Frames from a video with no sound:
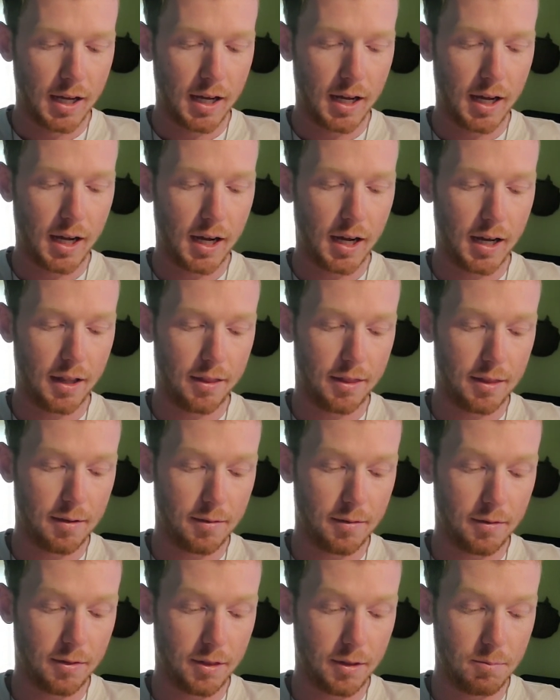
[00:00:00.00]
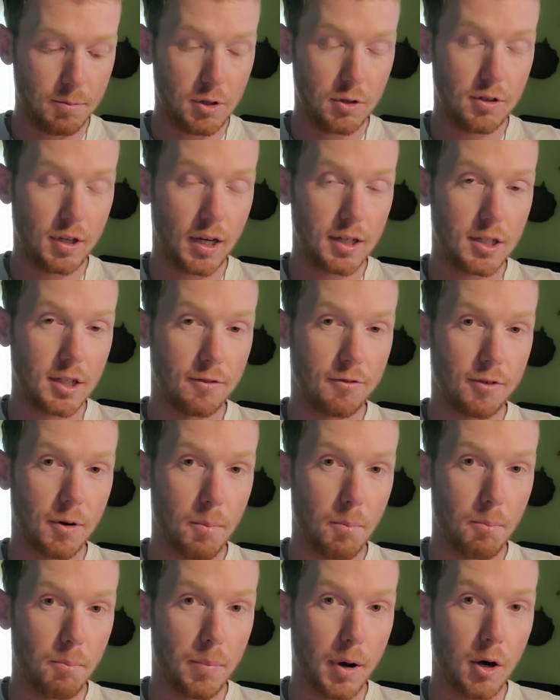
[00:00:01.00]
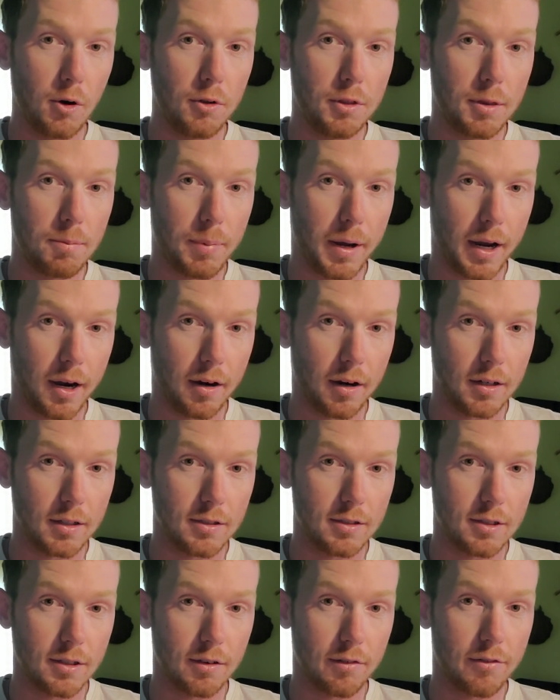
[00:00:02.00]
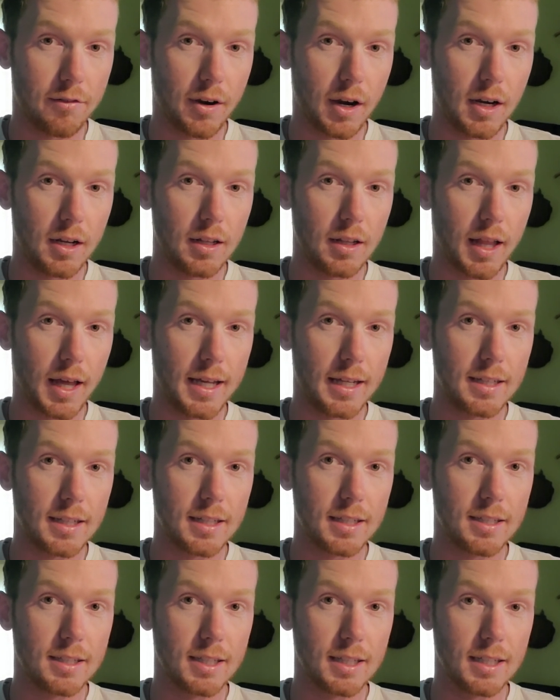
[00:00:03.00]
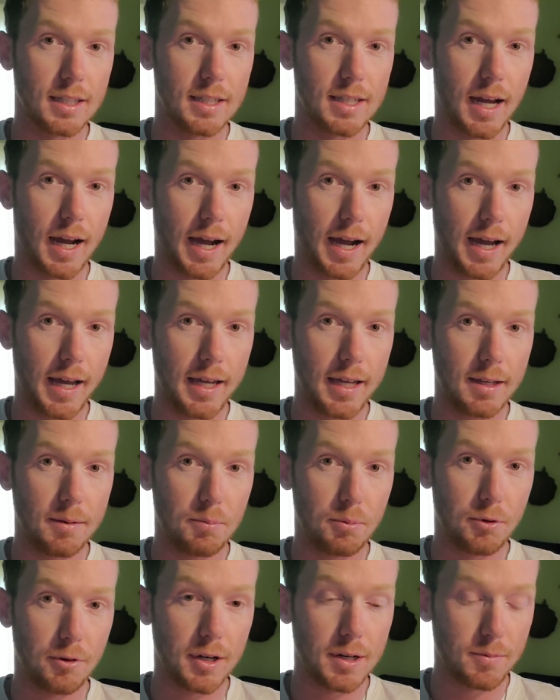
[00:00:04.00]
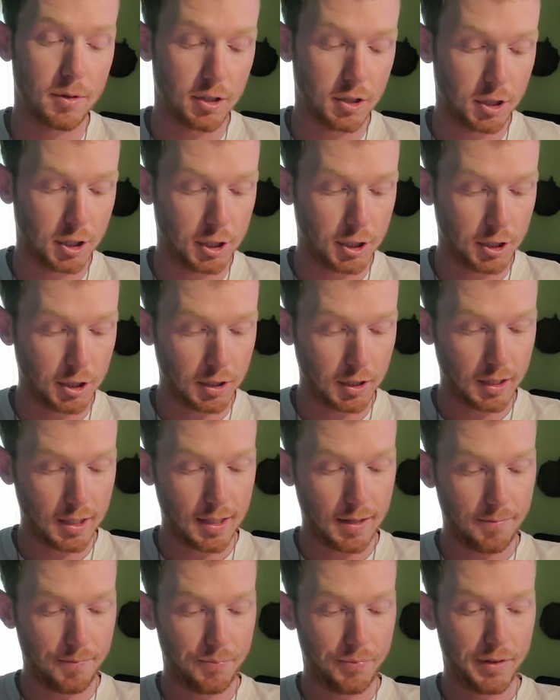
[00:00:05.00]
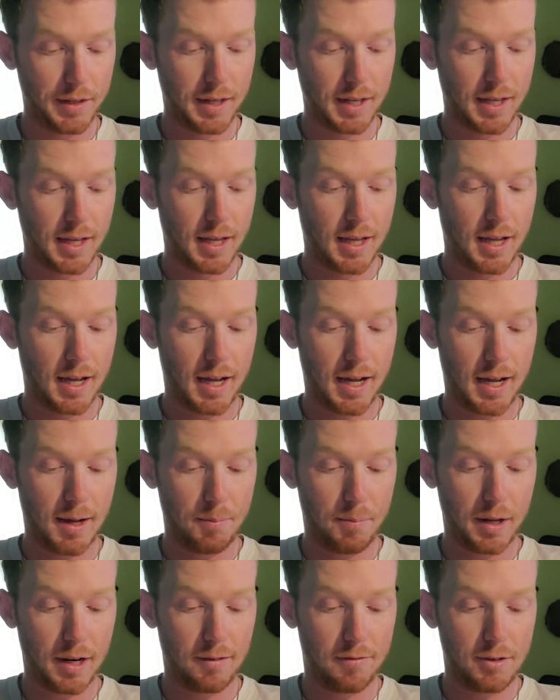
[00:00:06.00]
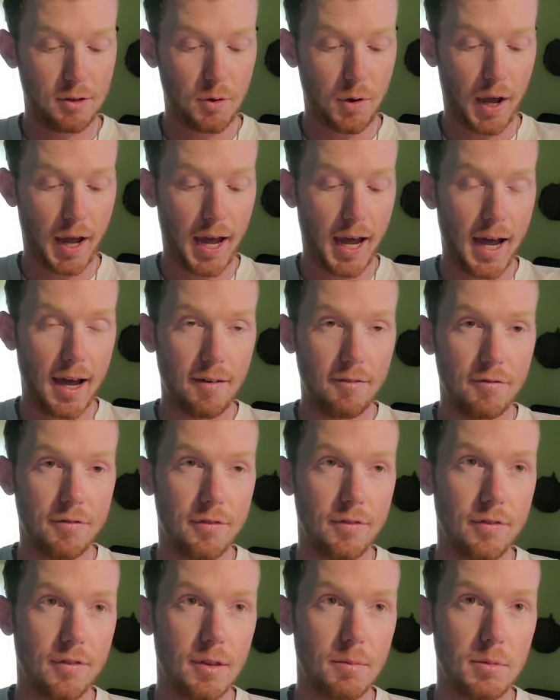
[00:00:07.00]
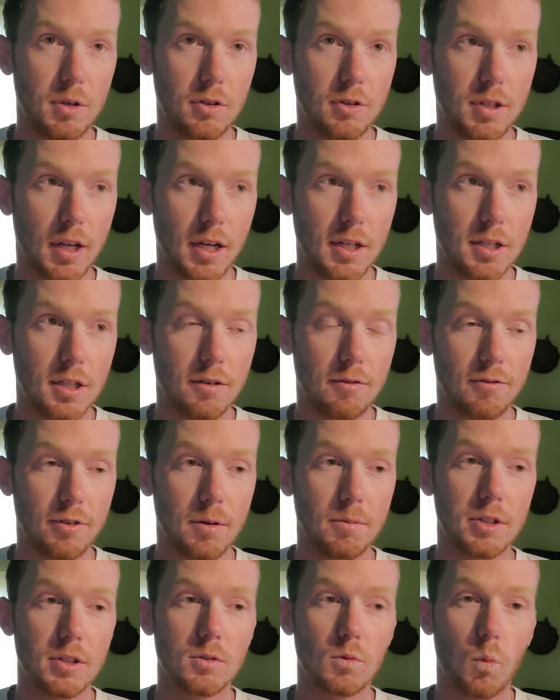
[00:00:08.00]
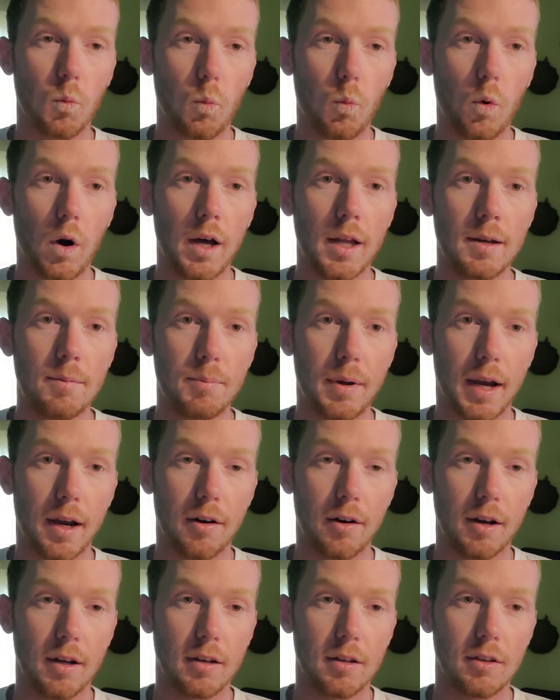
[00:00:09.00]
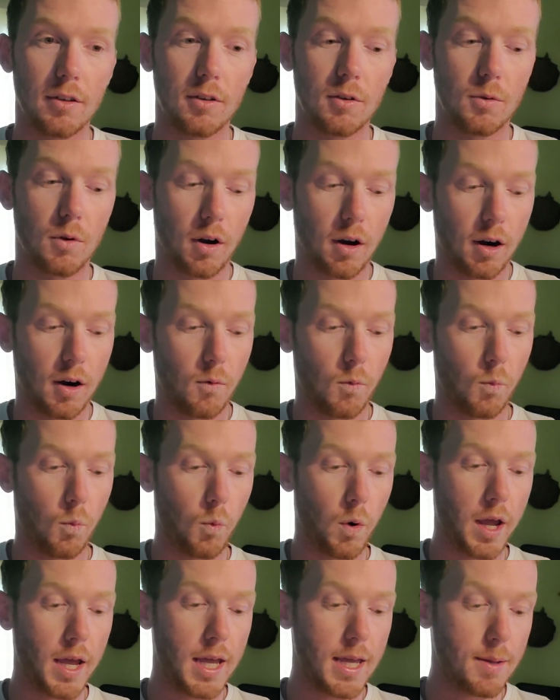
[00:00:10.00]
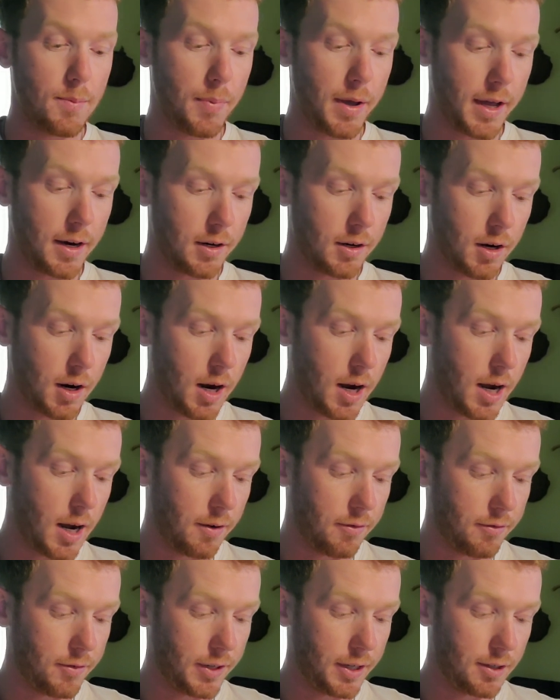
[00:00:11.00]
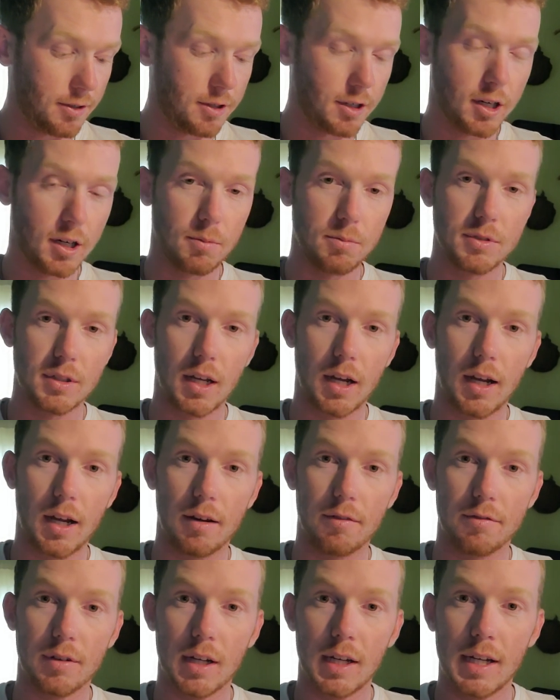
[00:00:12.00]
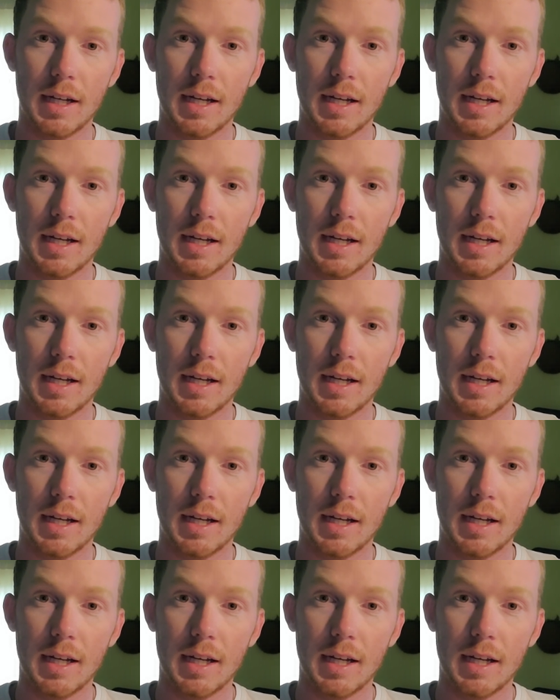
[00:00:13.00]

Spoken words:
the mutation from both parents, you're very likely to die prematurely. But if you have the mutation from just one parent, you are way better off in terms of